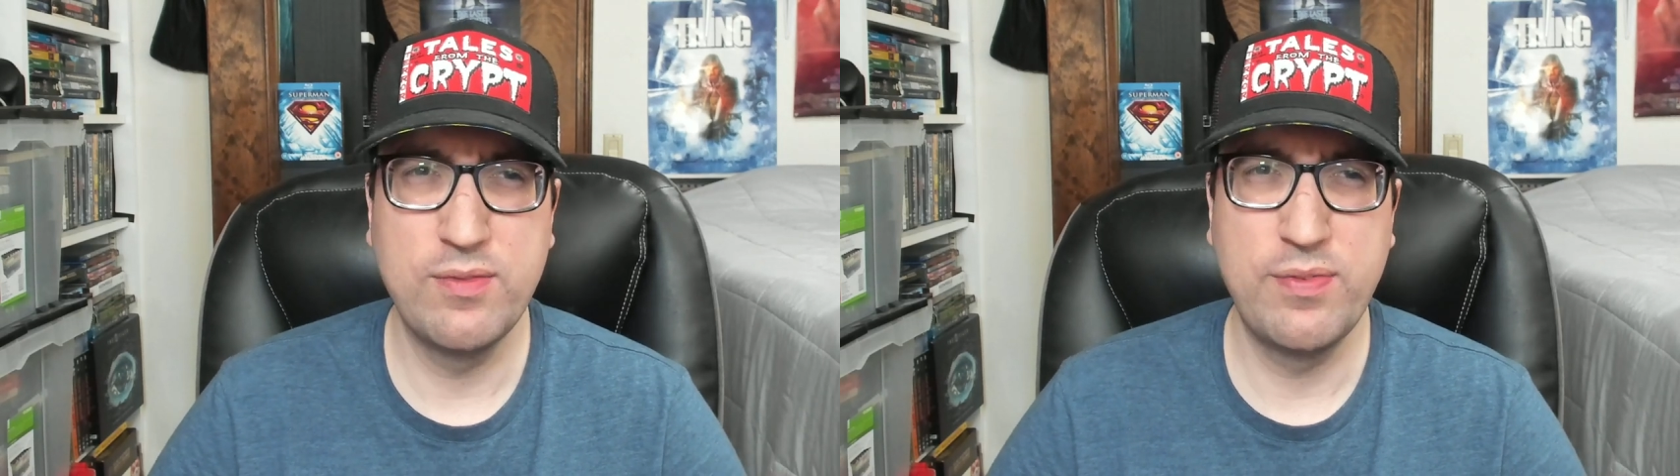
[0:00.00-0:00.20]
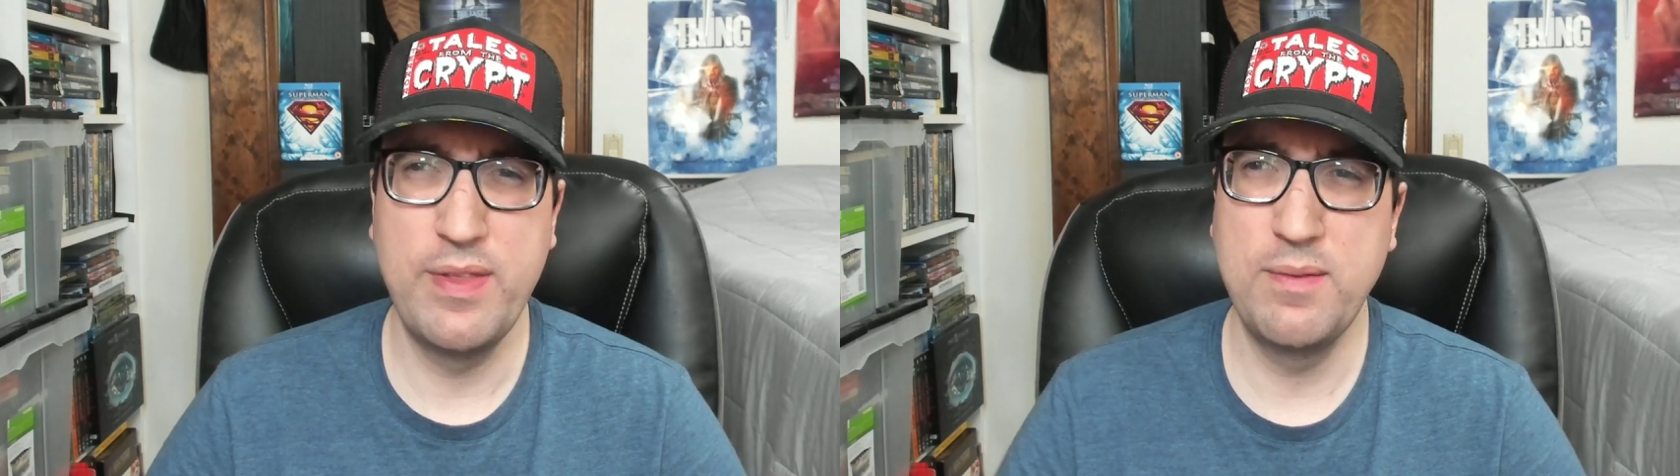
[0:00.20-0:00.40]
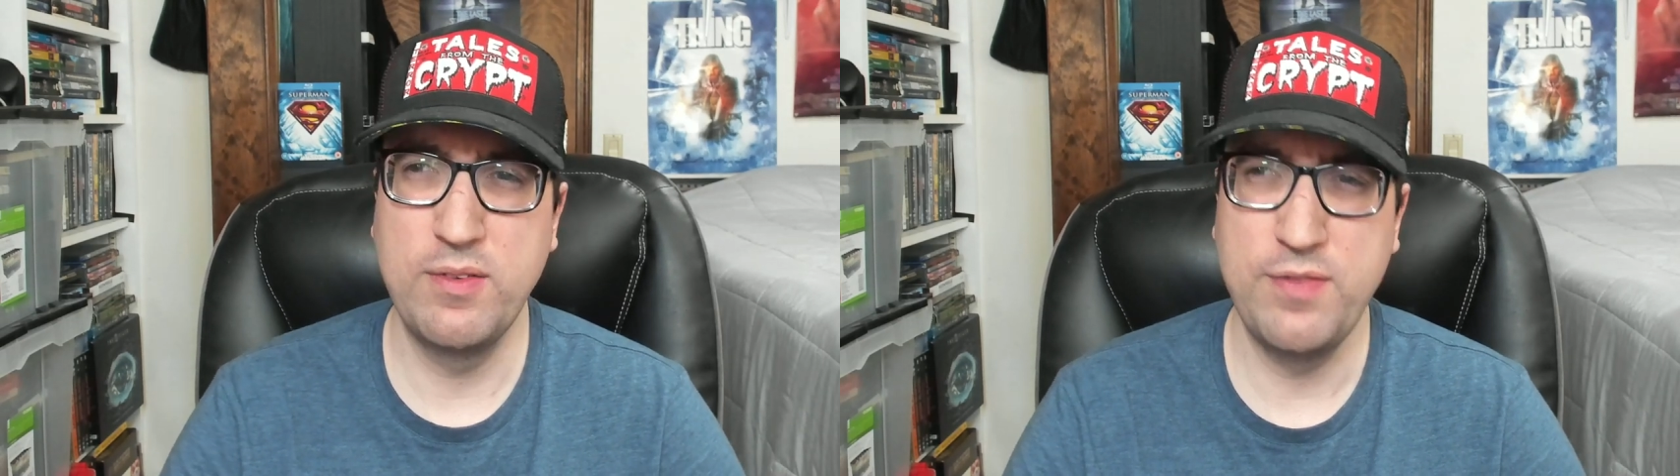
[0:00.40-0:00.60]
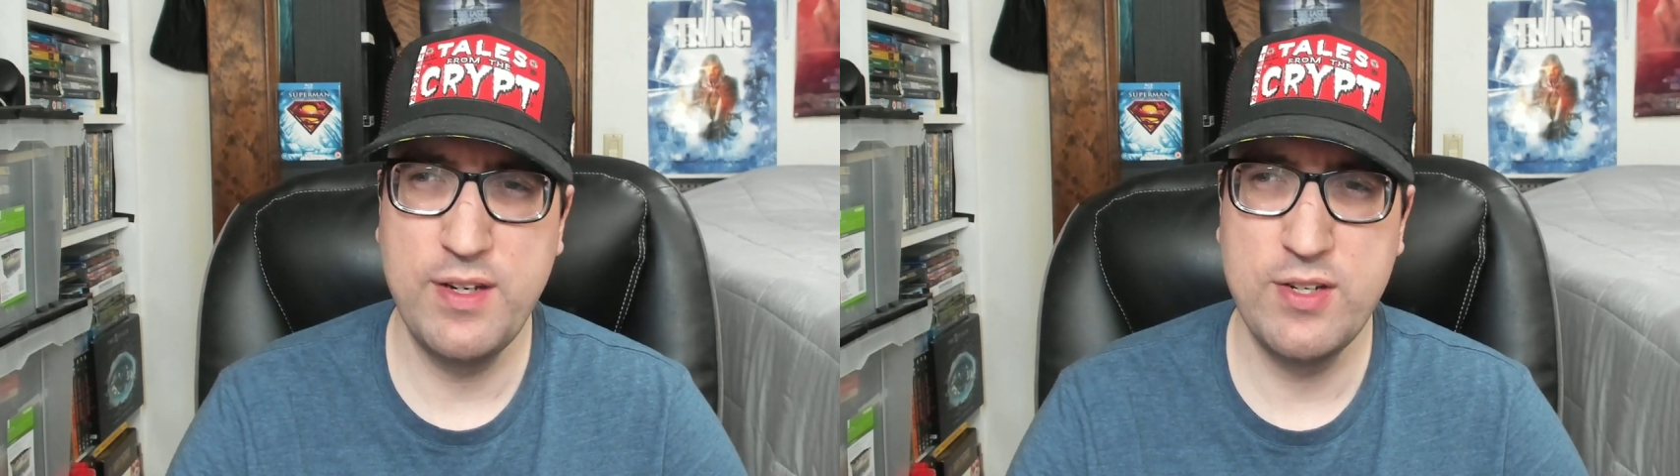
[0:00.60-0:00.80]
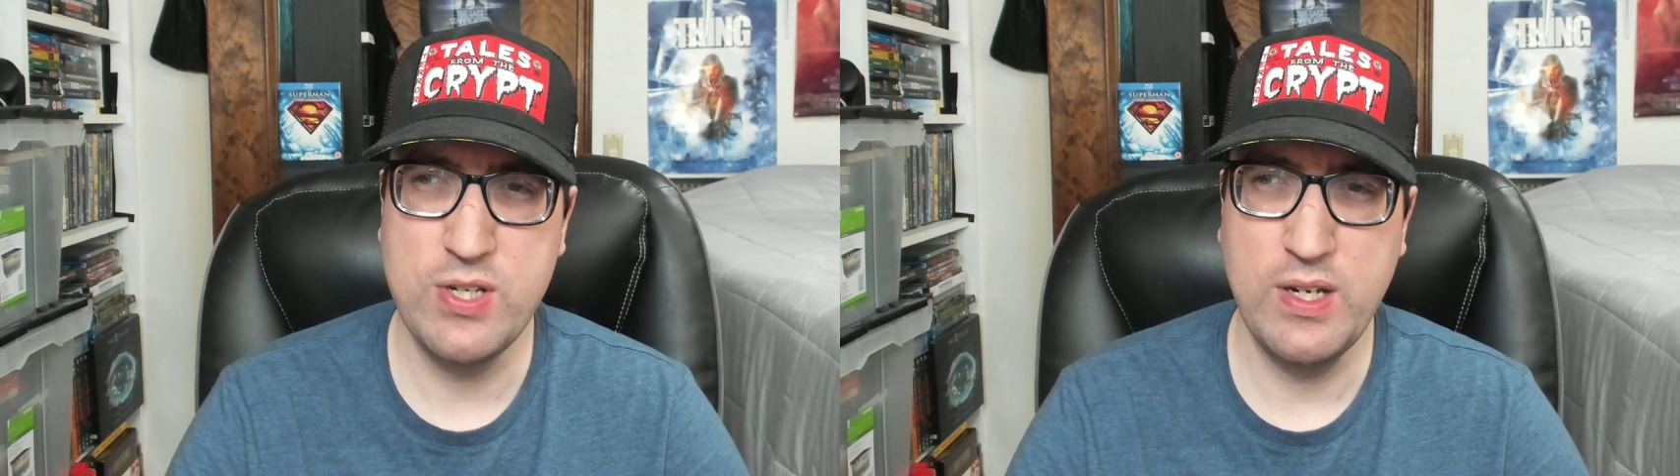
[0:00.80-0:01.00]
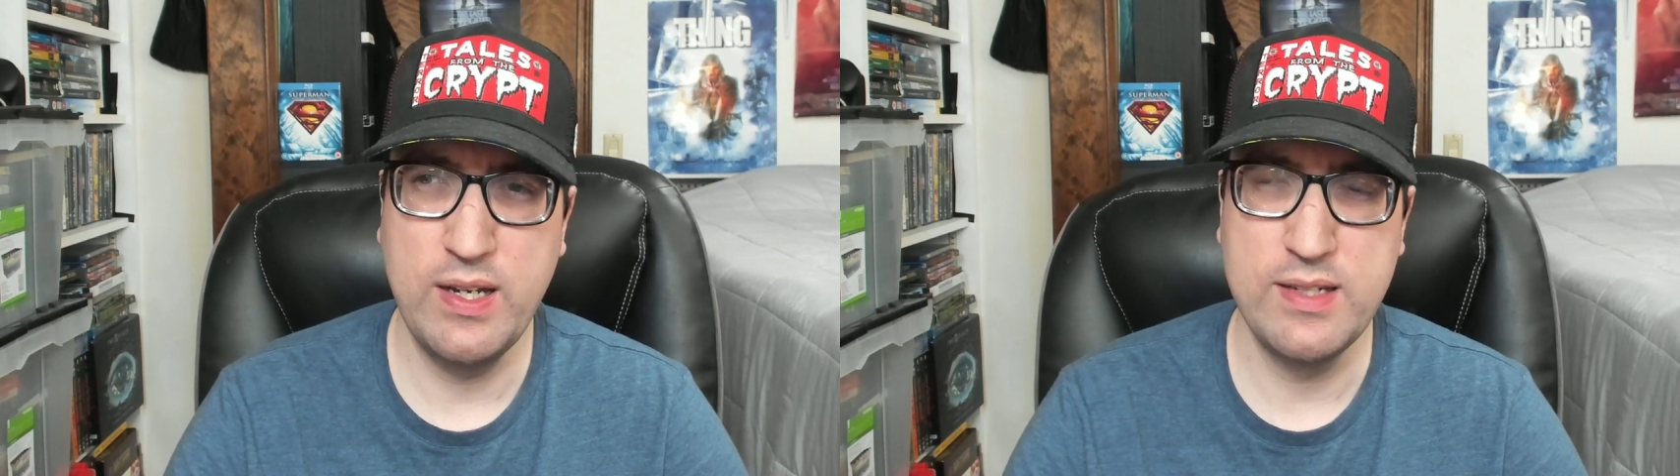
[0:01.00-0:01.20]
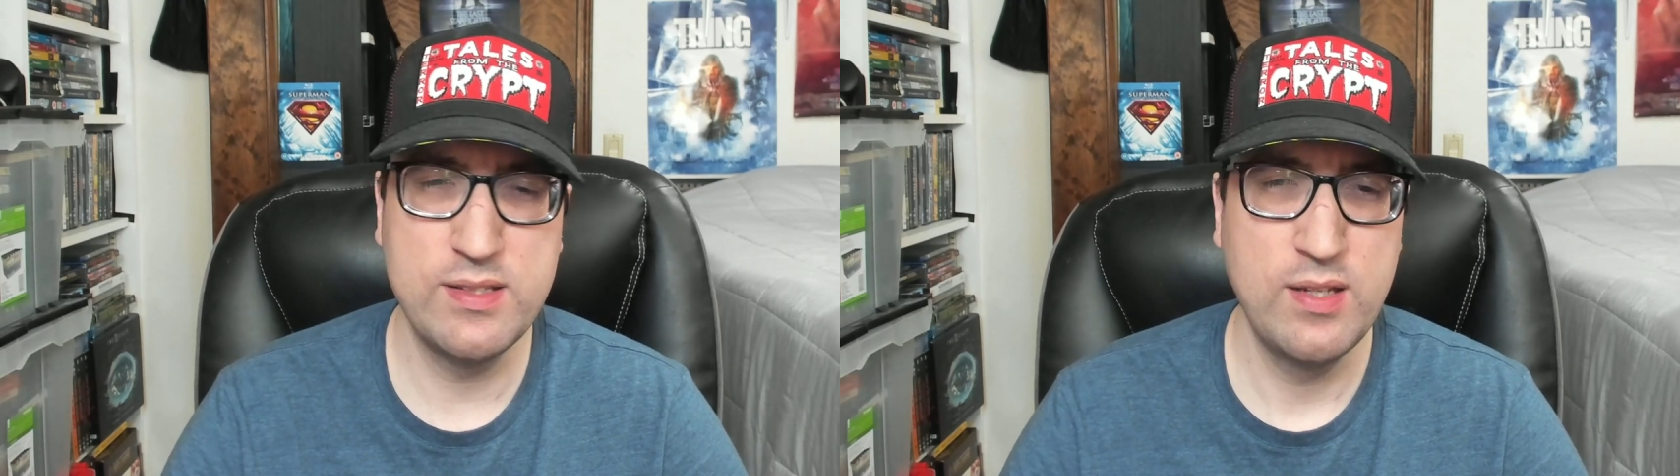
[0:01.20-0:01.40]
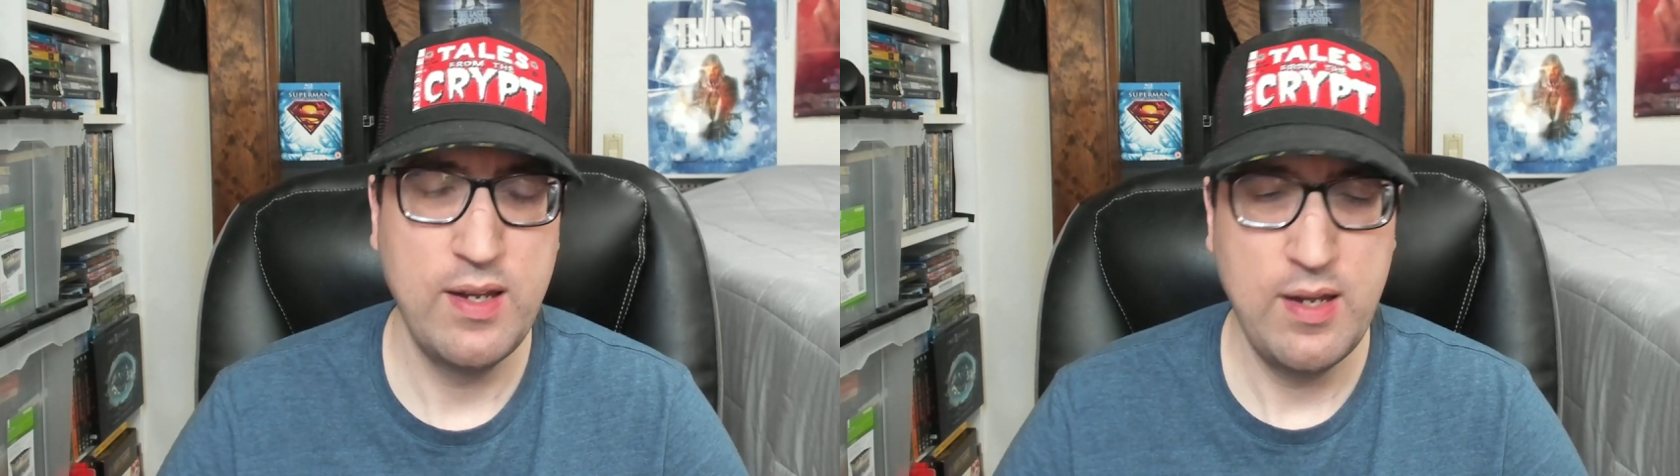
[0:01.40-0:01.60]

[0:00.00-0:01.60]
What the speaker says: for them to finish it.